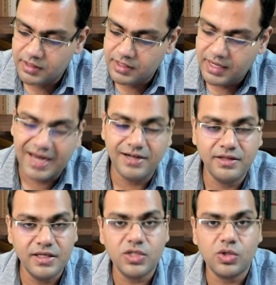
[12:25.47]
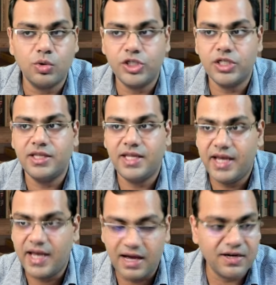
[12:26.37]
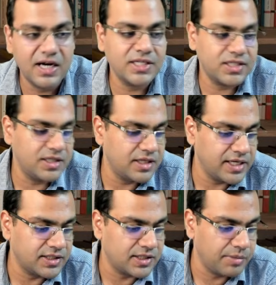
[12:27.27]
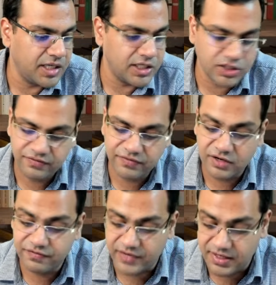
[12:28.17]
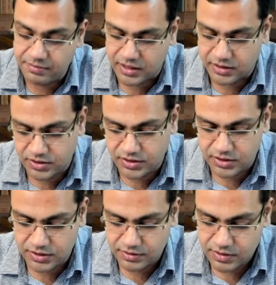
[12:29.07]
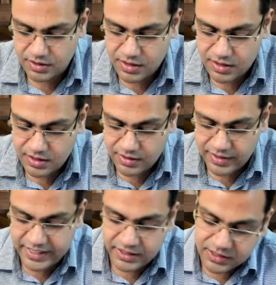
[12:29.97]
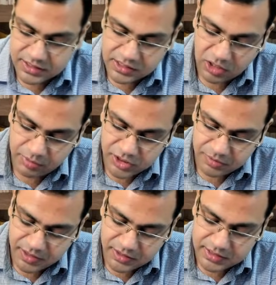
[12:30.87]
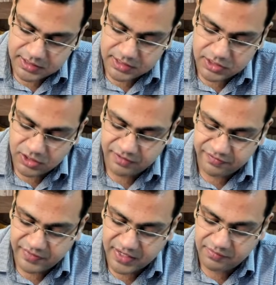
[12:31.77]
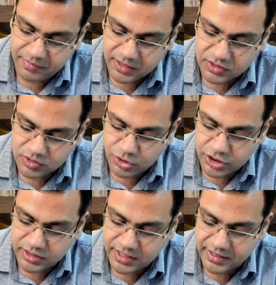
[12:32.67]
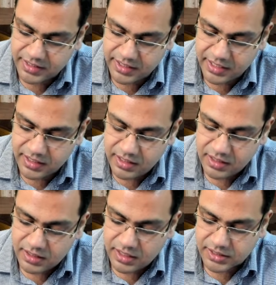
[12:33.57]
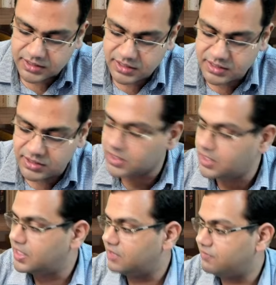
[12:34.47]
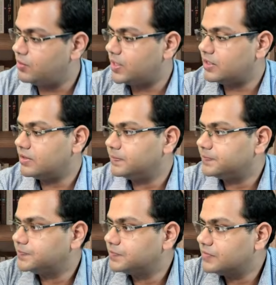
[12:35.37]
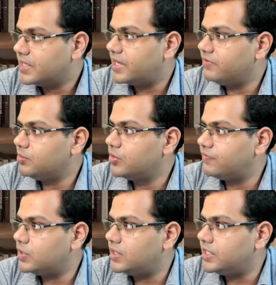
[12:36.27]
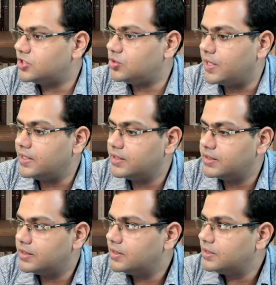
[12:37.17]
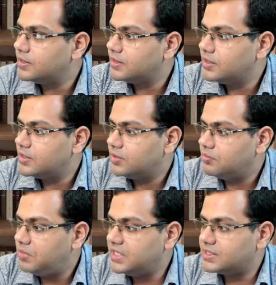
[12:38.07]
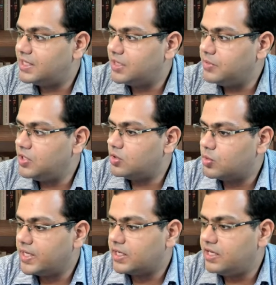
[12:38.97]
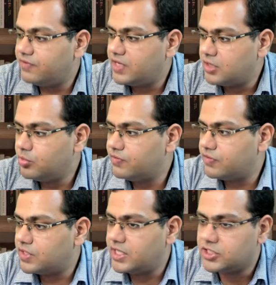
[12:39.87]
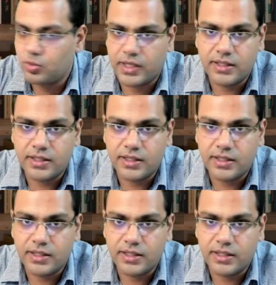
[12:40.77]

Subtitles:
And this question they have asked in the examination for 5 marks, right? This is how much marks? This is your 5 marks question that they can ask. Is this clear, everyone? Can we move to the next one? Please let me know quickly if we can move to the next one.